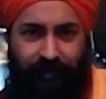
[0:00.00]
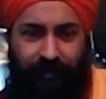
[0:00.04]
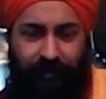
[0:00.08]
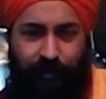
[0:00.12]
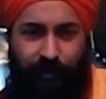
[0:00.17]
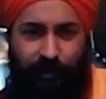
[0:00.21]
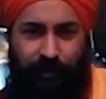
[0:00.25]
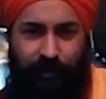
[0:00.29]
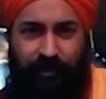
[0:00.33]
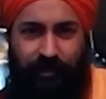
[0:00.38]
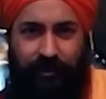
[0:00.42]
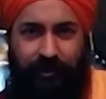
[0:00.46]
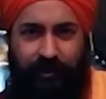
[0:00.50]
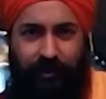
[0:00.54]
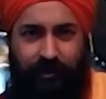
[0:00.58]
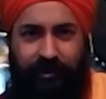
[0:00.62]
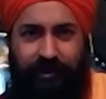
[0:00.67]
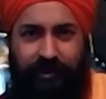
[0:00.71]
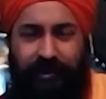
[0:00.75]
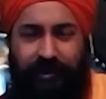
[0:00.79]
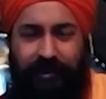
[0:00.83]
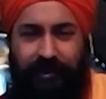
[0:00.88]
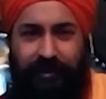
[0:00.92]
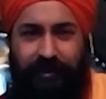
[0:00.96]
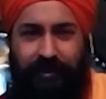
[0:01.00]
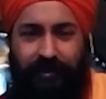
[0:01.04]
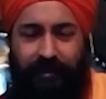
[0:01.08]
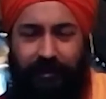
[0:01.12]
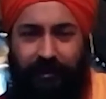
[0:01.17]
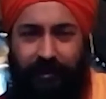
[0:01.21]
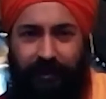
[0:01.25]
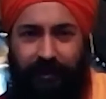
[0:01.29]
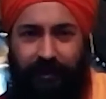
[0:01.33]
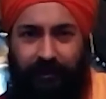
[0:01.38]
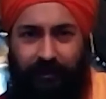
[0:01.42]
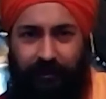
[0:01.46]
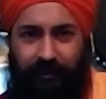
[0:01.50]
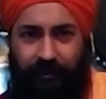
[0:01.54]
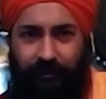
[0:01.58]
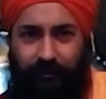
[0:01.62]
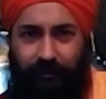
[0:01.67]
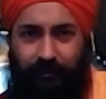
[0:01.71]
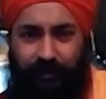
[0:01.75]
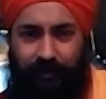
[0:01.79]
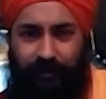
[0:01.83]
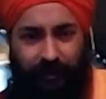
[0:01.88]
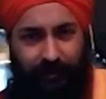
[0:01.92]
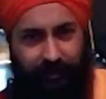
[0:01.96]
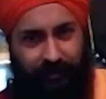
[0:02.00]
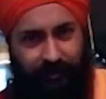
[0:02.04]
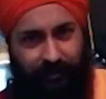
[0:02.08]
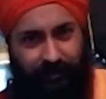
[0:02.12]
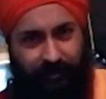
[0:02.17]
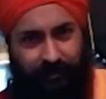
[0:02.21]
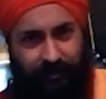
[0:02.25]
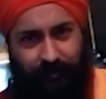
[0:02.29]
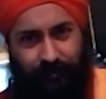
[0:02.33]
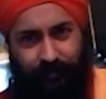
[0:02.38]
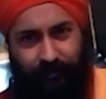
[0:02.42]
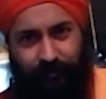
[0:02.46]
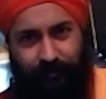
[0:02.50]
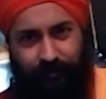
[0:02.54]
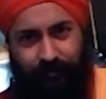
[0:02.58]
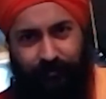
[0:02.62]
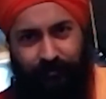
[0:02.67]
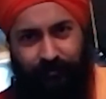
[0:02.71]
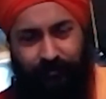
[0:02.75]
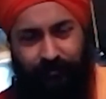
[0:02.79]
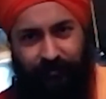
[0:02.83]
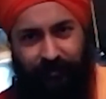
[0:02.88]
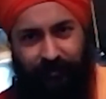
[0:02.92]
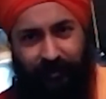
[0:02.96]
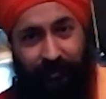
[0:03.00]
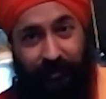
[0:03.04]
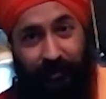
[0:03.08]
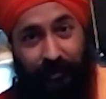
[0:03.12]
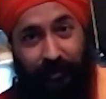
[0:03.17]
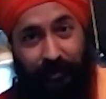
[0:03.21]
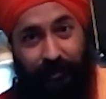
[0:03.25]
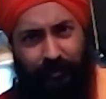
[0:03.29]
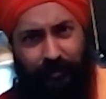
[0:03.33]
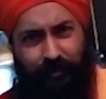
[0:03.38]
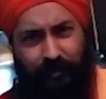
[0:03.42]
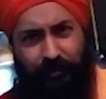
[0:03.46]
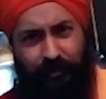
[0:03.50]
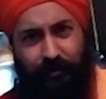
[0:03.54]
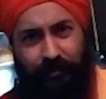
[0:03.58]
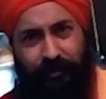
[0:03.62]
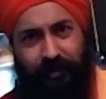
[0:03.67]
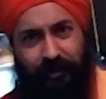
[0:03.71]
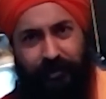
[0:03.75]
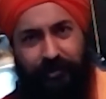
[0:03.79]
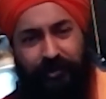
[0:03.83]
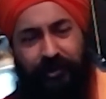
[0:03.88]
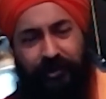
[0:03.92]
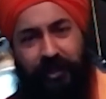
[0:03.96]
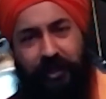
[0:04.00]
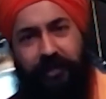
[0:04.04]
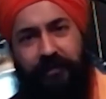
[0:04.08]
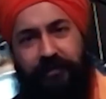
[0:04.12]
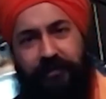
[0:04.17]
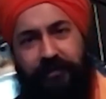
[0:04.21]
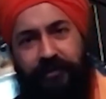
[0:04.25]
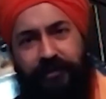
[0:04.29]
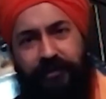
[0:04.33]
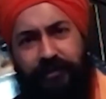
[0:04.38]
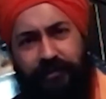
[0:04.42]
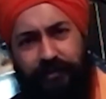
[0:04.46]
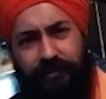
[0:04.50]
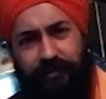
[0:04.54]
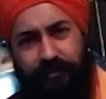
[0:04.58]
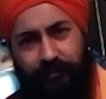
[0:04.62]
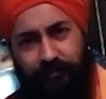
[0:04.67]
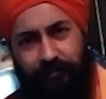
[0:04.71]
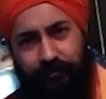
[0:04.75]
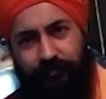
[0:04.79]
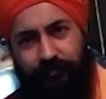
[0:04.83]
She's not just in the earth, she's also in the stars.